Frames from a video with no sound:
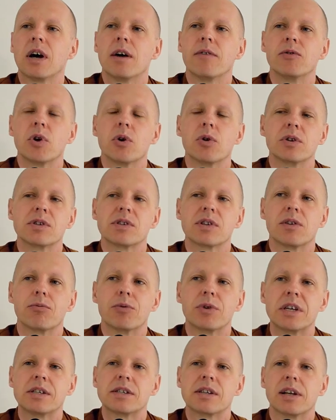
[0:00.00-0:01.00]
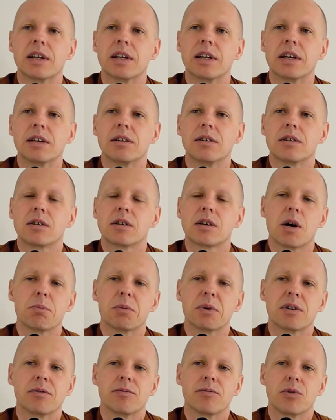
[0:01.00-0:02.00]
I've noticed that recently,
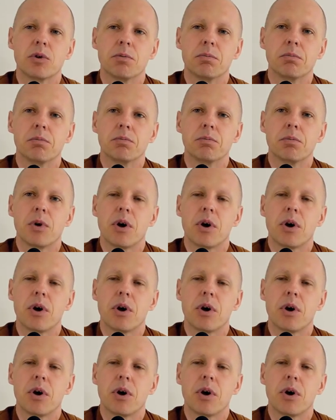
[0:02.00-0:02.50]
coming from